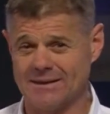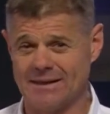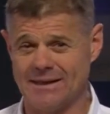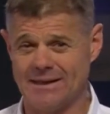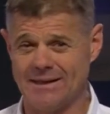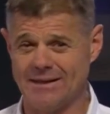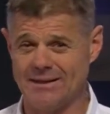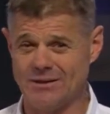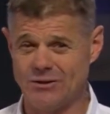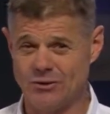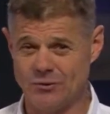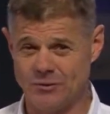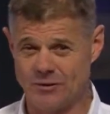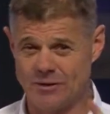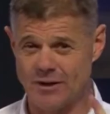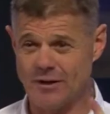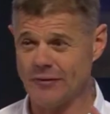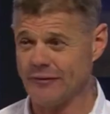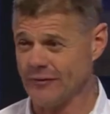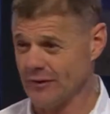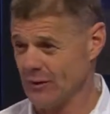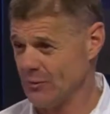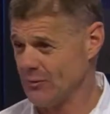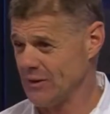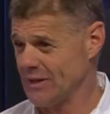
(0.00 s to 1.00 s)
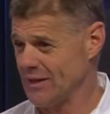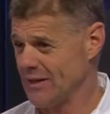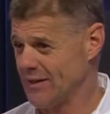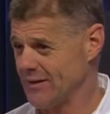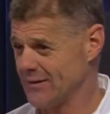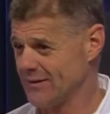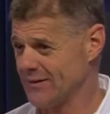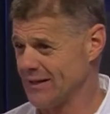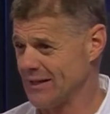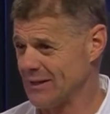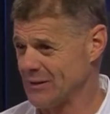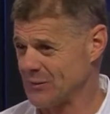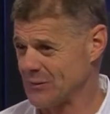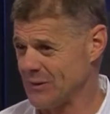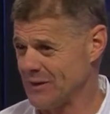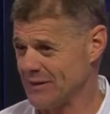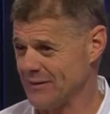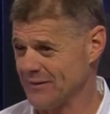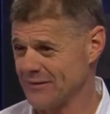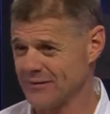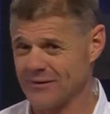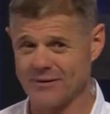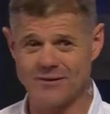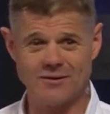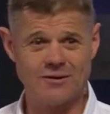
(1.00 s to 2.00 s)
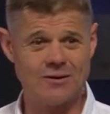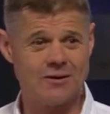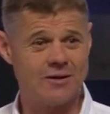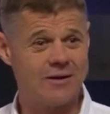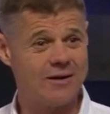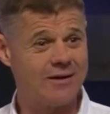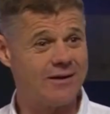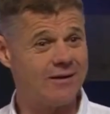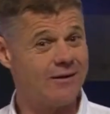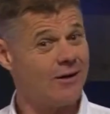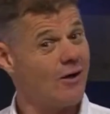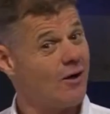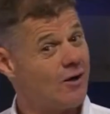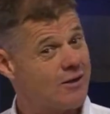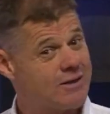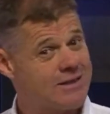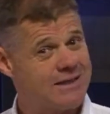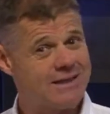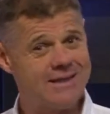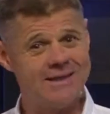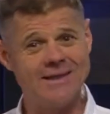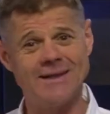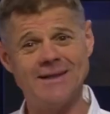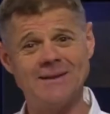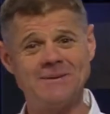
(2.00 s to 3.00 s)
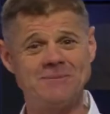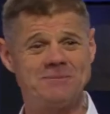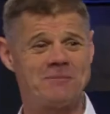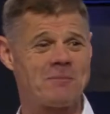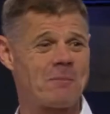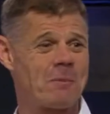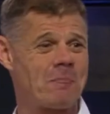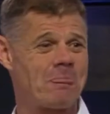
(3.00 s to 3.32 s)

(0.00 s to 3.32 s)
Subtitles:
and you definitely want to get that one. So it got a little hot in you.